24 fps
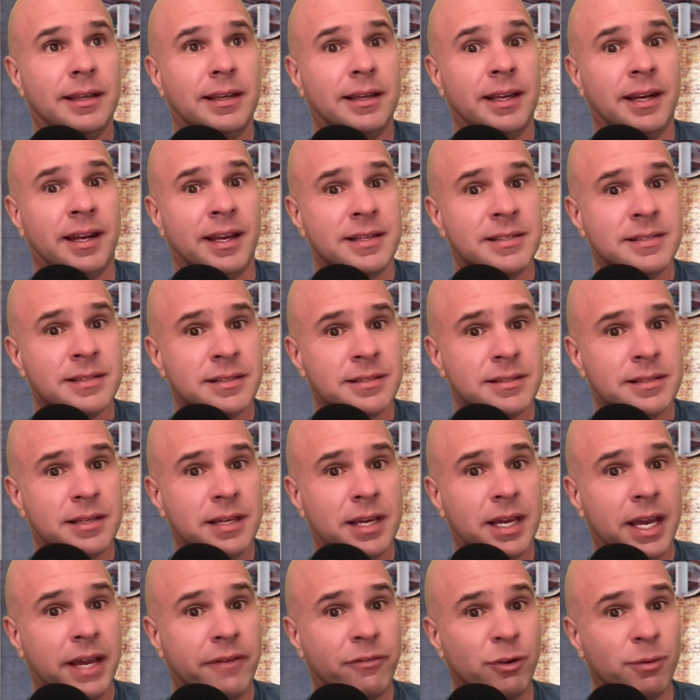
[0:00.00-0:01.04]
In essence,
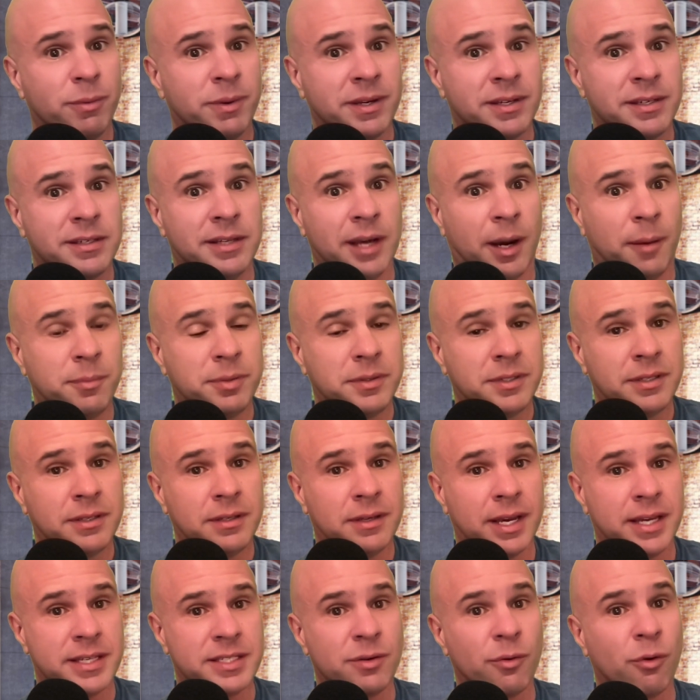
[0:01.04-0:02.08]
have you been dumped
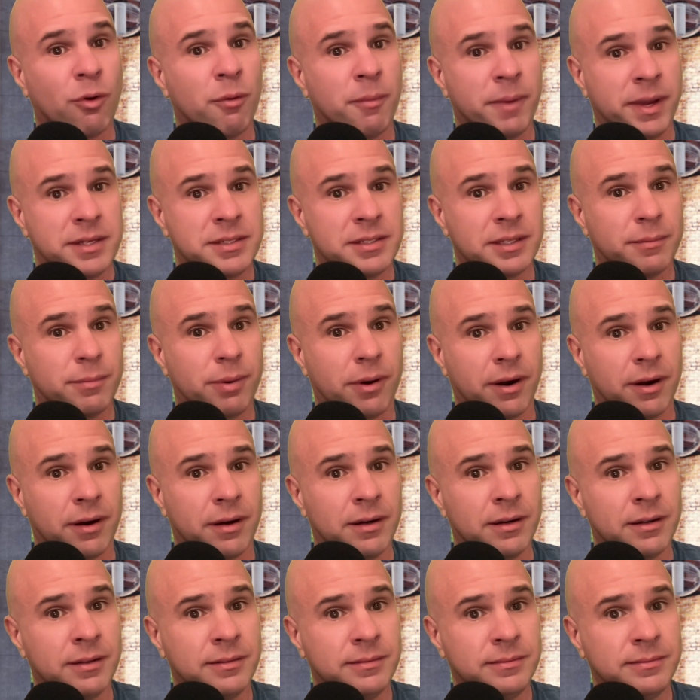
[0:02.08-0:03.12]
as a romantic
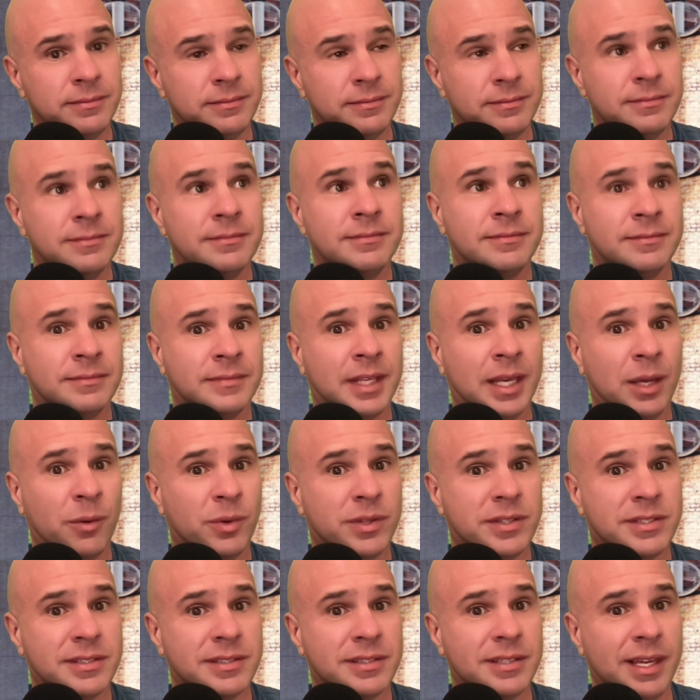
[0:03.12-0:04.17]
partner? It
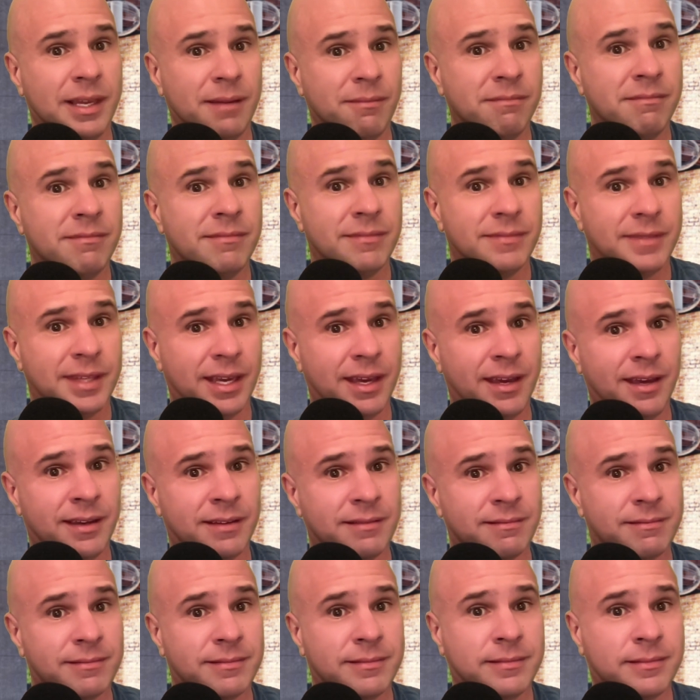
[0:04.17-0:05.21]
would seem, yeah.
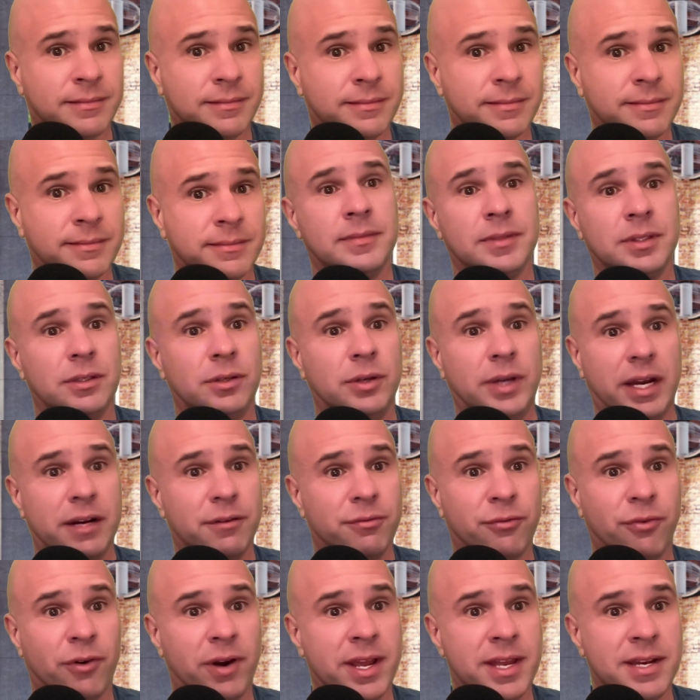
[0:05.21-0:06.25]
You got a
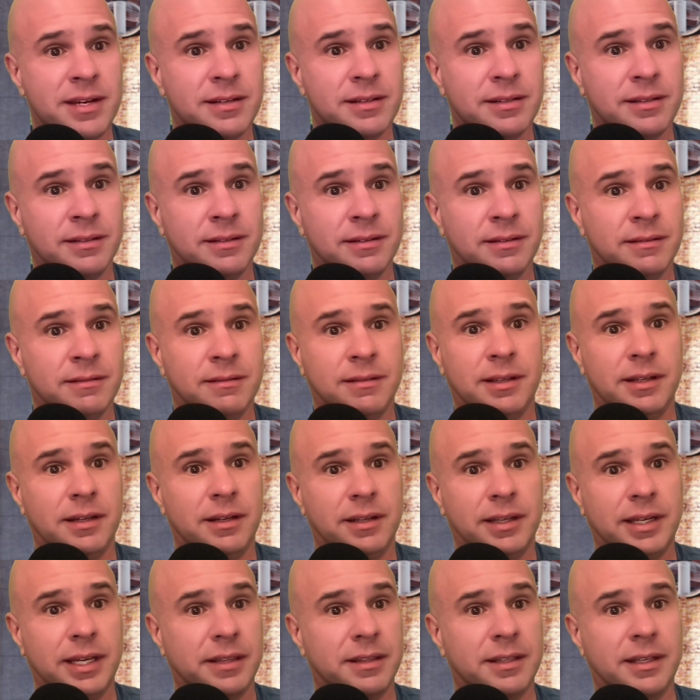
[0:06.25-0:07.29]
friend.
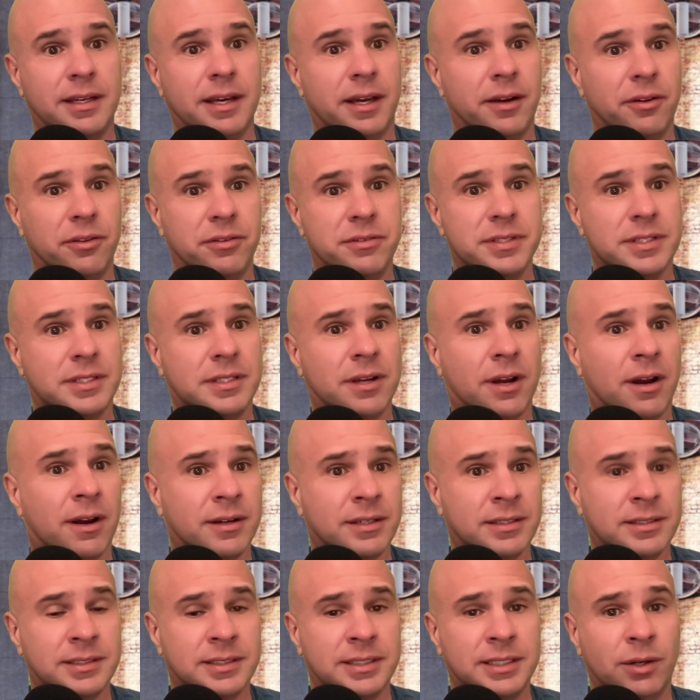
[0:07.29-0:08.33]
You got the cuddles, the
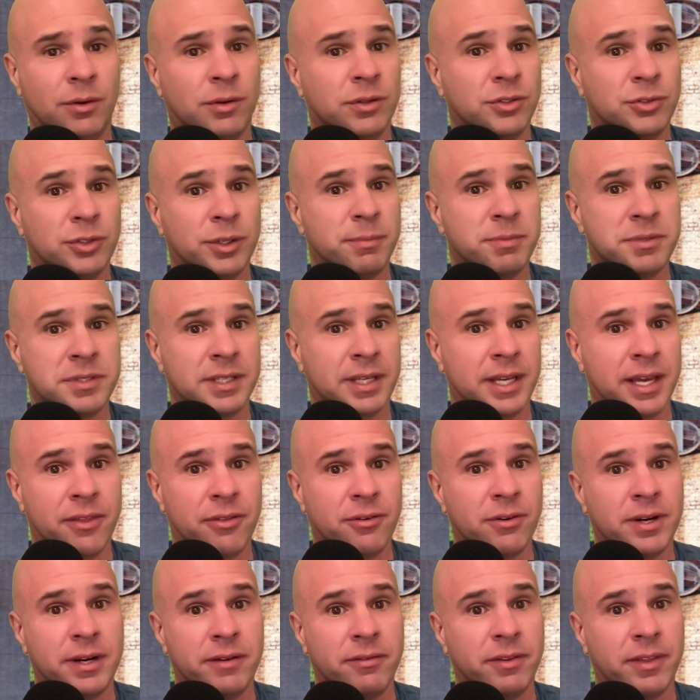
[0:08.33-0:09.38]
talks, go on trips
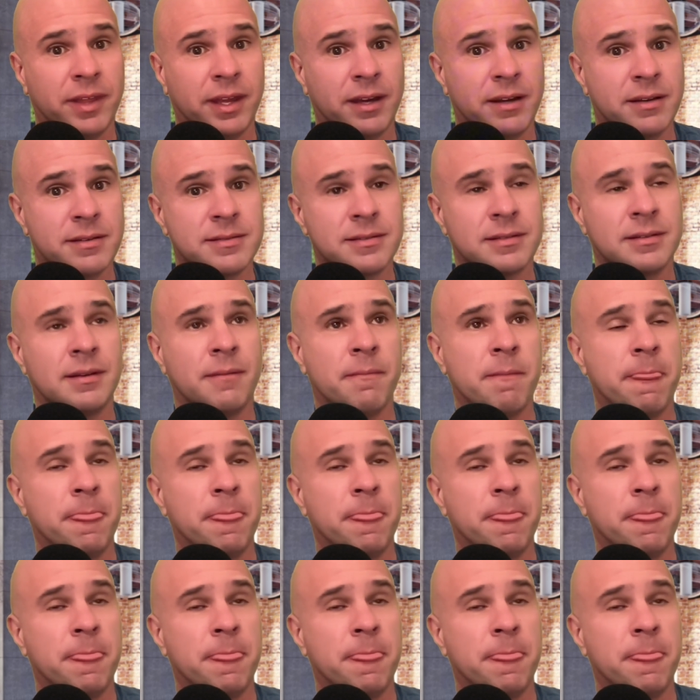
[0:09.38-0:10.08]
together and everything else.